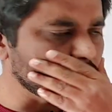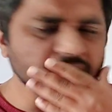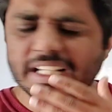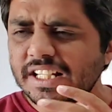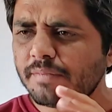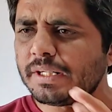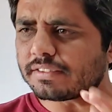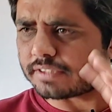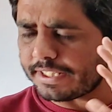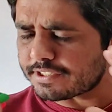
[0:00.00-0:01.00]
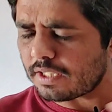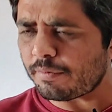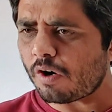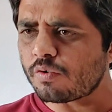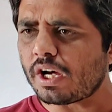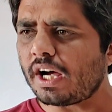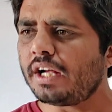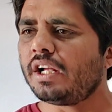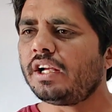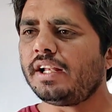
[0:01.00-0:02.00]
Little bit things about a
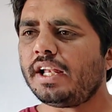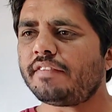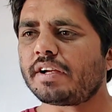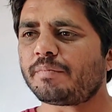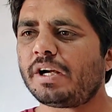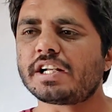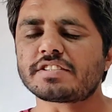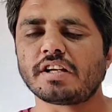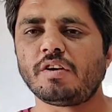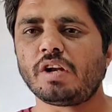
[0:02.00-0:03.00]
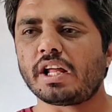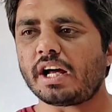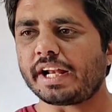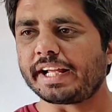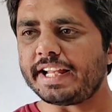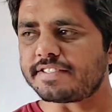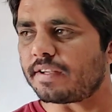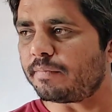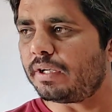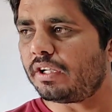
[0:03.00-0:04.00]
living multicellular
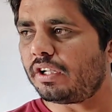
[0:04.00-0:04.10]
organism.